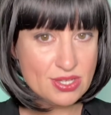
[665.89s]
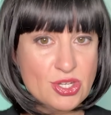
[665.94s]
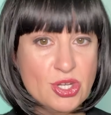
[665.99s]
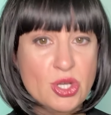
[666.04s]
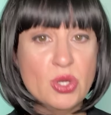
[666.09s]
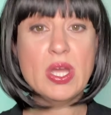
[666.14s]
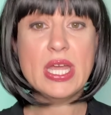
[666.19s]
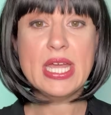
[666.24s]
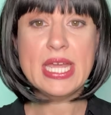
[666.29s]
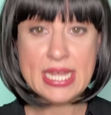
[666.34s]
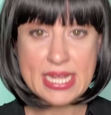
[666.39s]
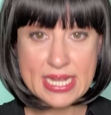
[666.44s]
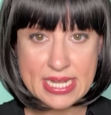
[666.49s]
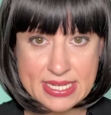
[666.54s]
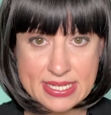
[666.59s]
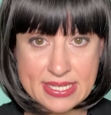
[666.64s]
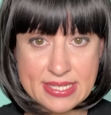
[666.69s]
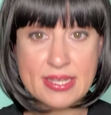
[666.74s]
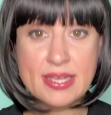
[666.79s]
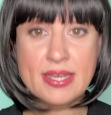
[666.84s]
to
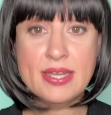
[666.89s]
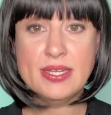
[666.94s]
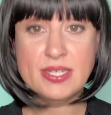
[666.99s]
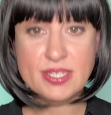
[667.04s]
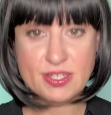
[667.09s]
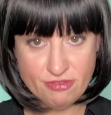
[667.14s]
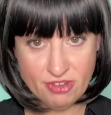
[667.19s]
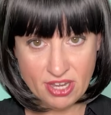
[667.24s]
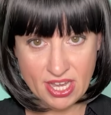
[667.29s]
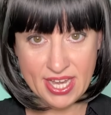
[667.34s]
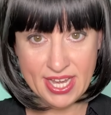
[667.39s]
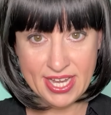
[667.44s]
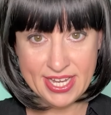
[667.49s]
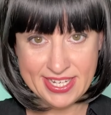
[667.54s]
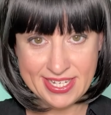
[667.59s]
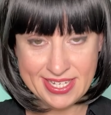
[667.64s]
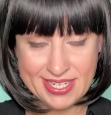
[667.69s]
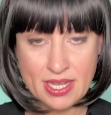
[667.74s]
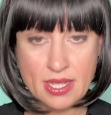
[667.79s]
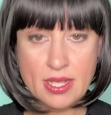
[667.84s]
is
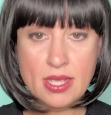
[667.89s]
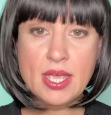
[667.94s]
divine,